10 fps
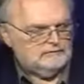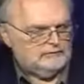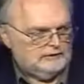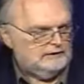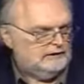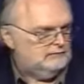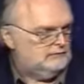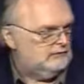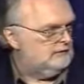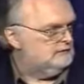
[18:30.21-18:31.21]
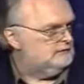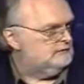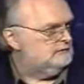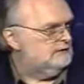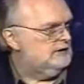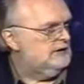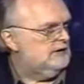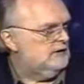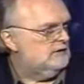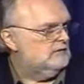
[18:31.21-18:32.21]
again, employers who
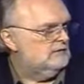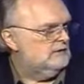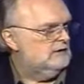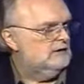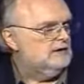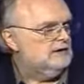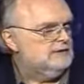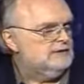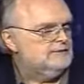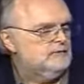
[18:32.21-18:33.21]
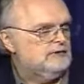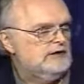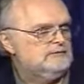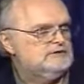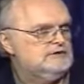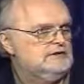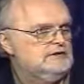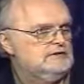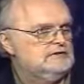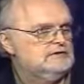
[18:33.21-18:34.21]
care. Mm-hmm. Um, what I'm
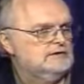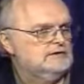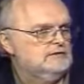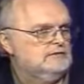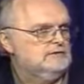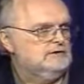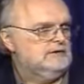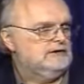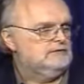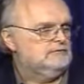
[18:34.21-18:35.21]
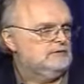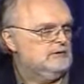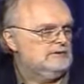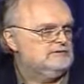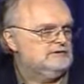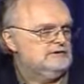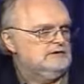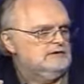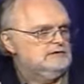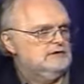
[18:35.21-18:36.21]
seeing is, I don't want to be negative, but what I'm seeing
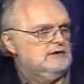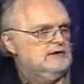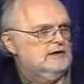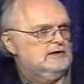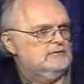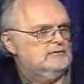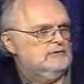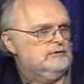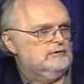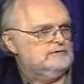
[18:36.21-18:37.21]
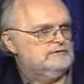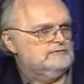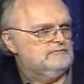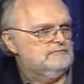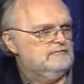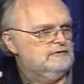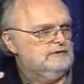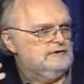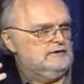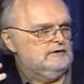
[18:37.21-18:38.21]
is employers feel
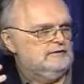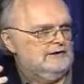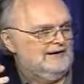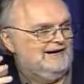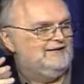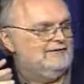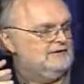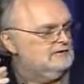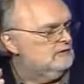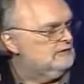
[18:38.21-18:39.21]
they, I think, don't